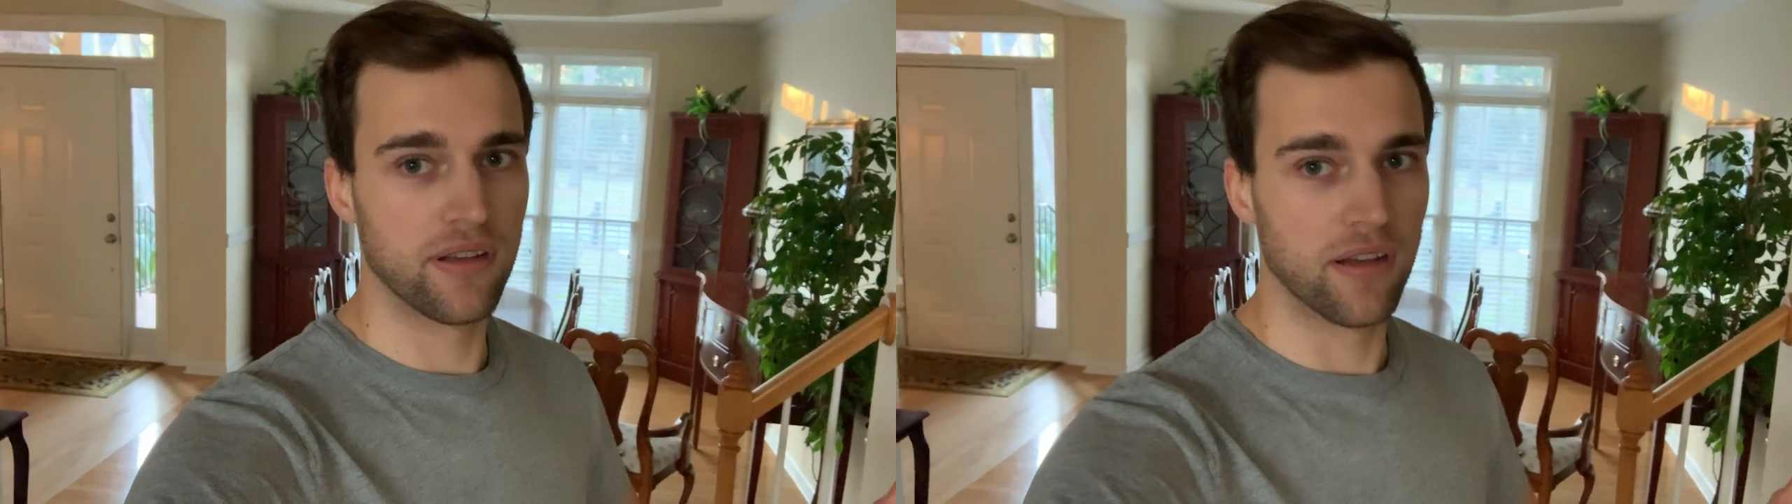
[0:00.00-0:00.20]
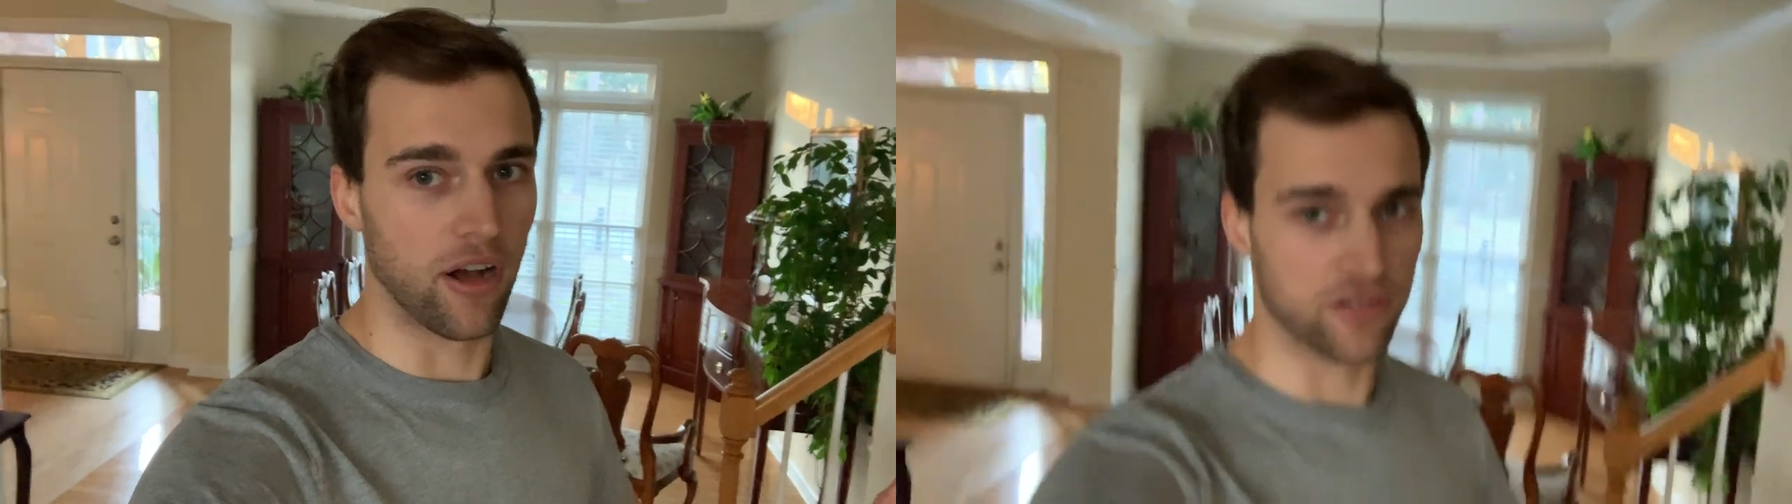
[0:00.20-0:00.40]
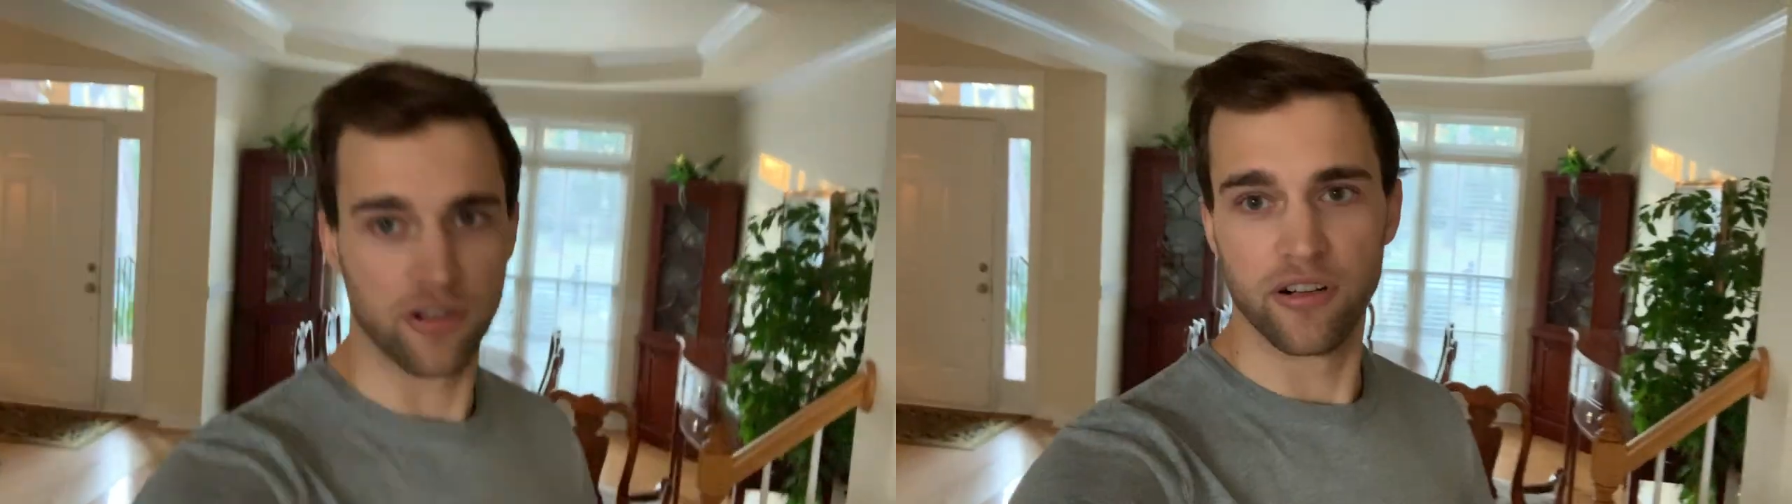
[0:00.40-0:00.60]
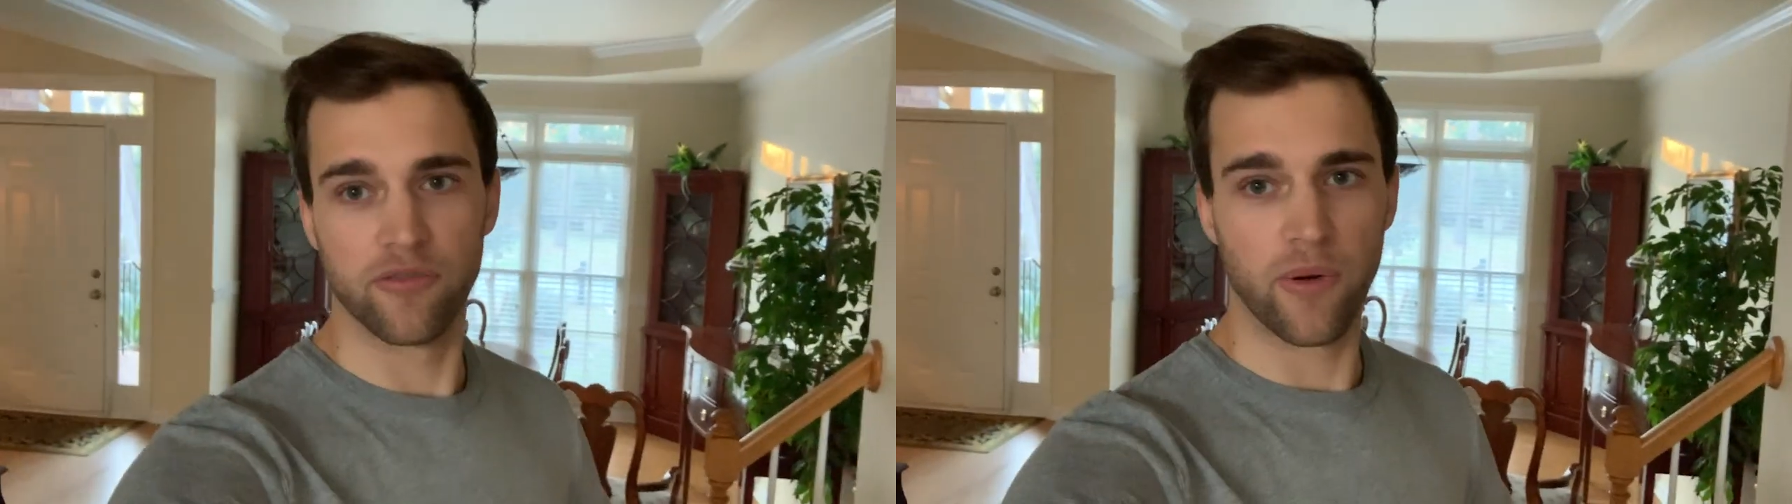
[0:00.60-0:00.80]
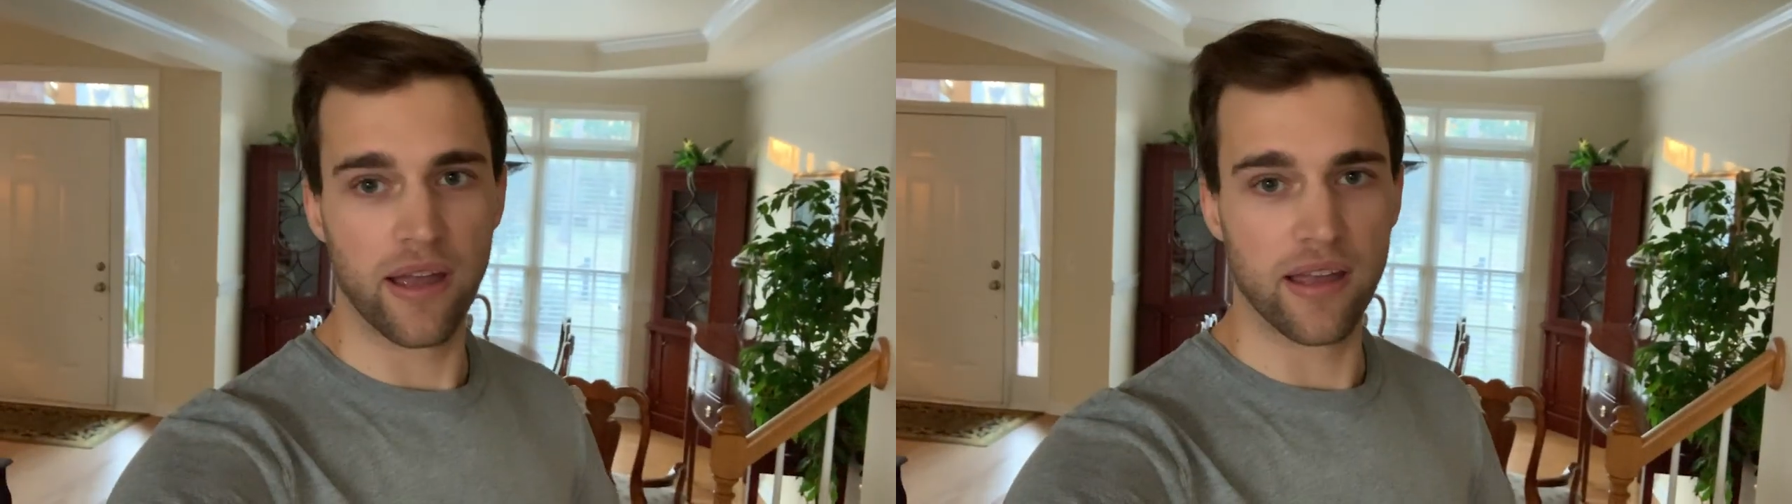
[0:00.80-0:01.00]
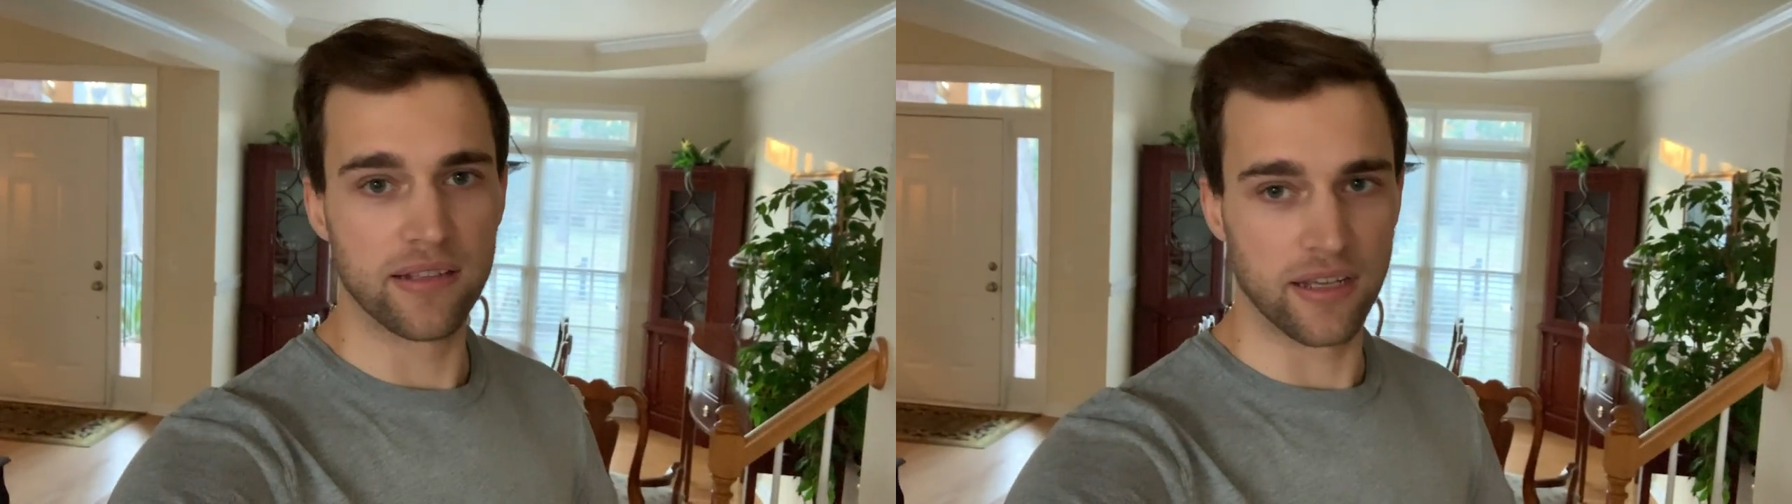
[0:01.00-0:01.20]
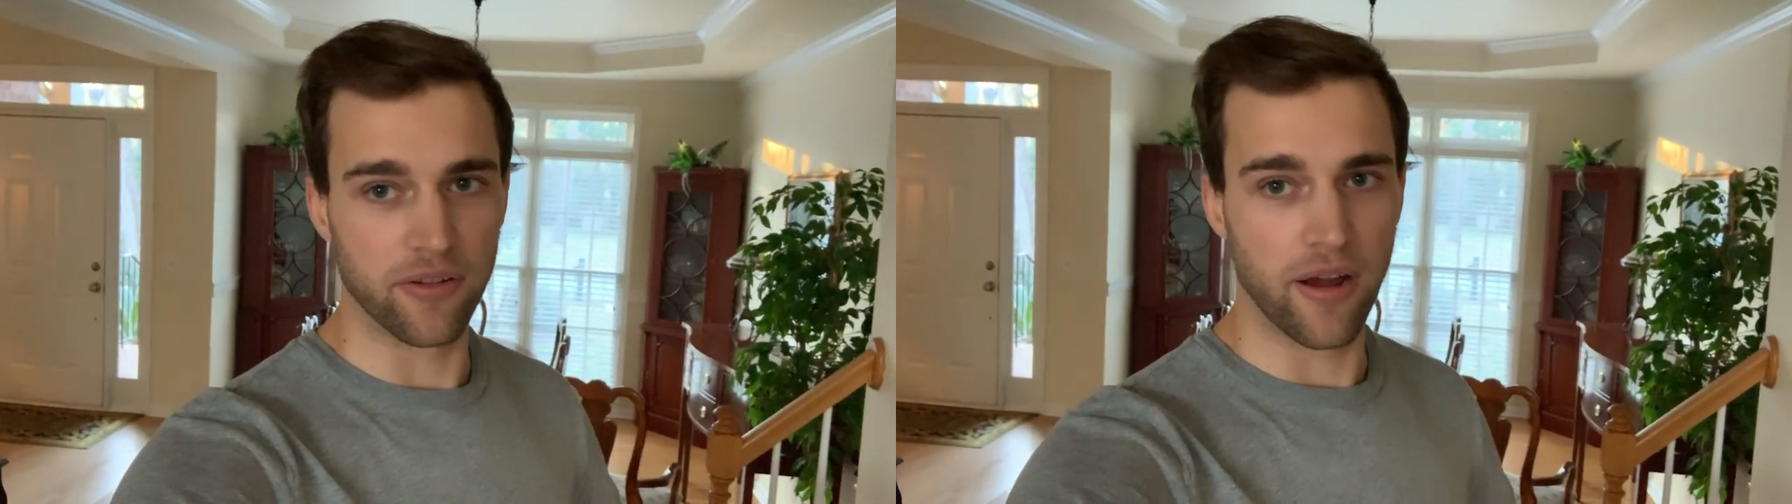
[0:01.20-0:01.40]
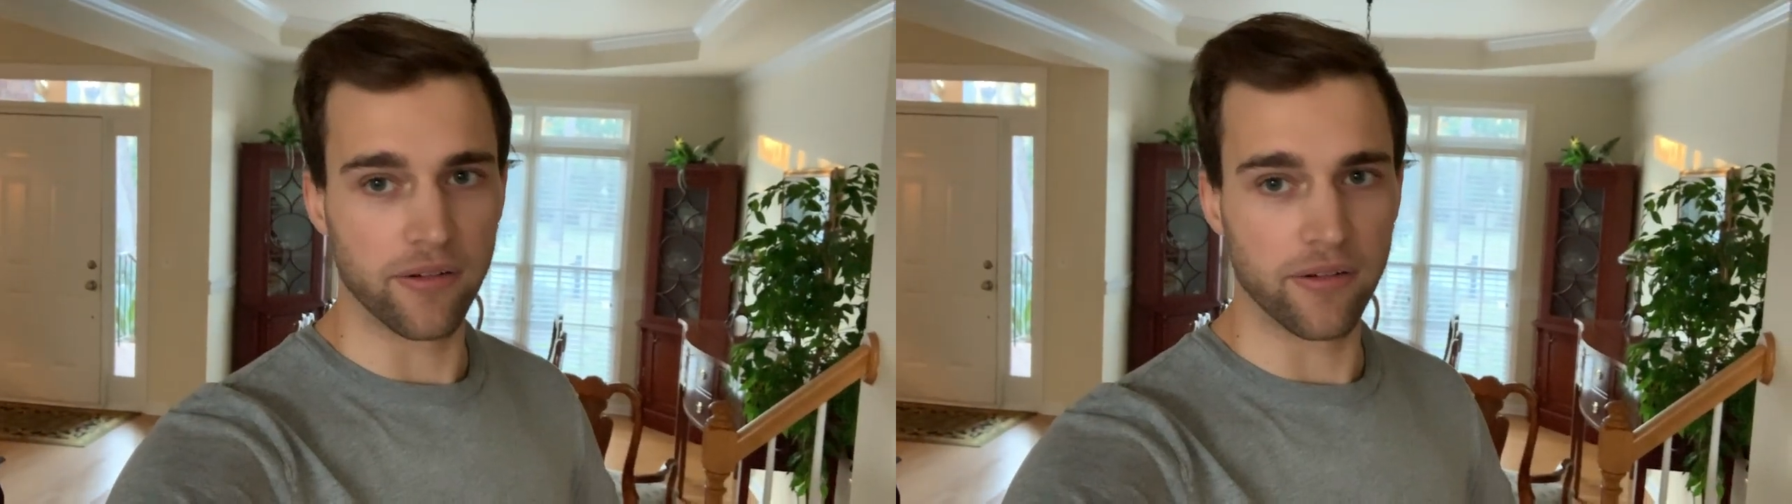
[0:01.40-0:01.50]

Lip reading: alternative way to get around.